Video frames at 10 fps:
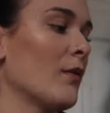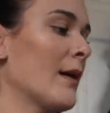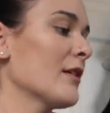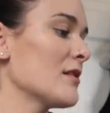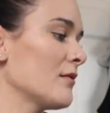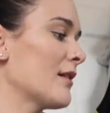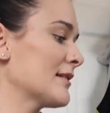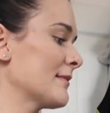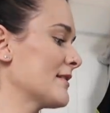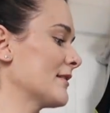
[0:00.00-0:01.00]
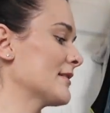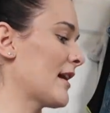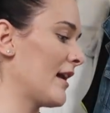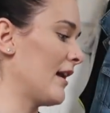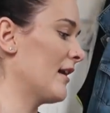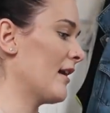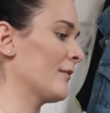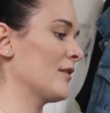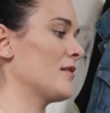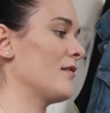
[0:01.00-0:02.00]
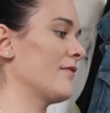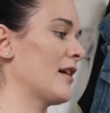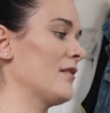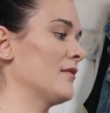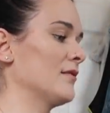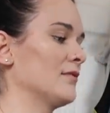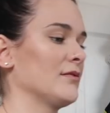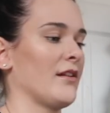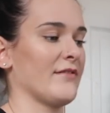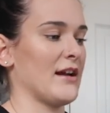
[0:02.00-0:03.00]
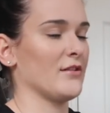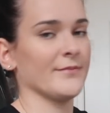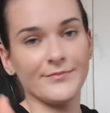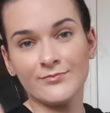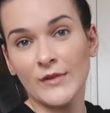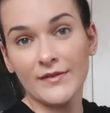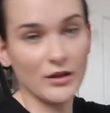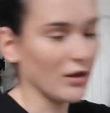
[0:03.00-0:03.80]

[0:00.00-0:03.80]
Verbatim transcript: What I'm going to do whilst I'm still sat here, I'm going to do the vinyl, not the vinyl, the